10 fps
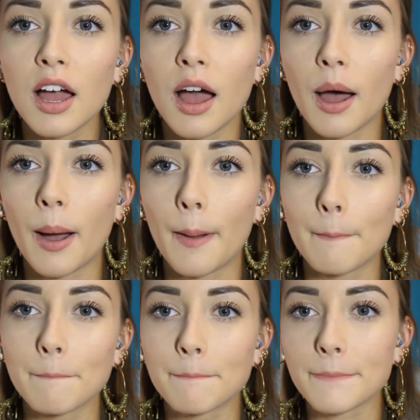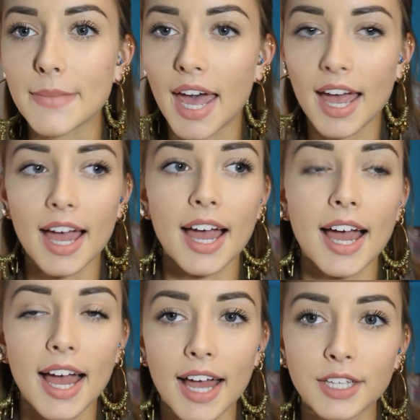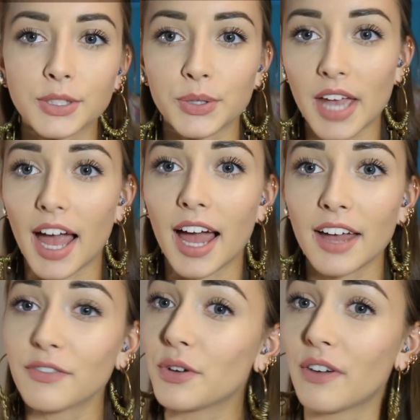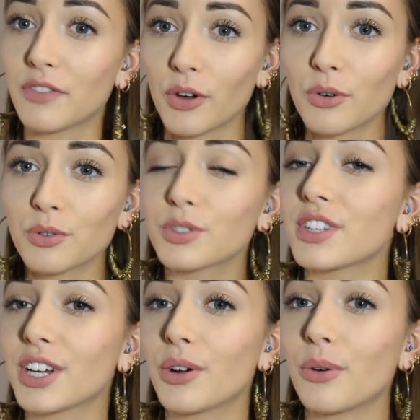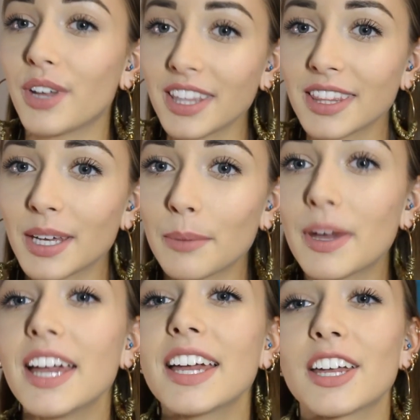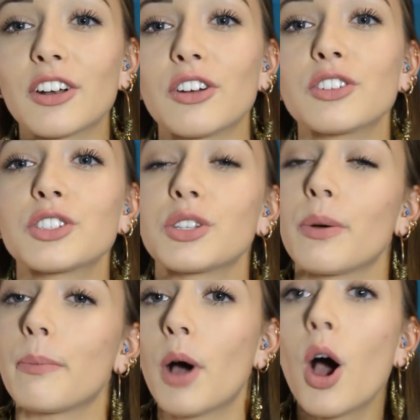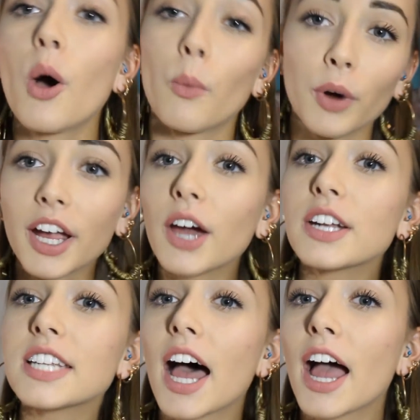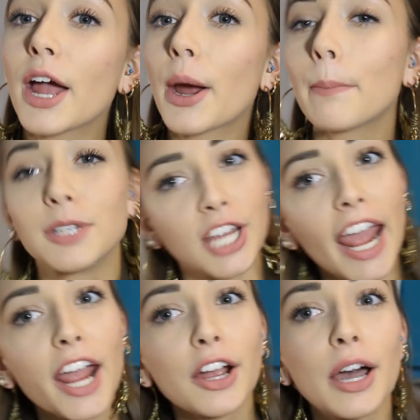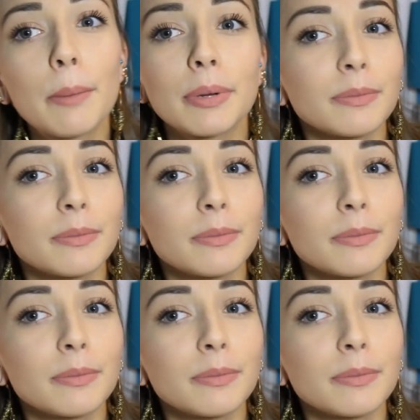So yeah, if you have those, then go get them. Get on some workout attire, put your hair up.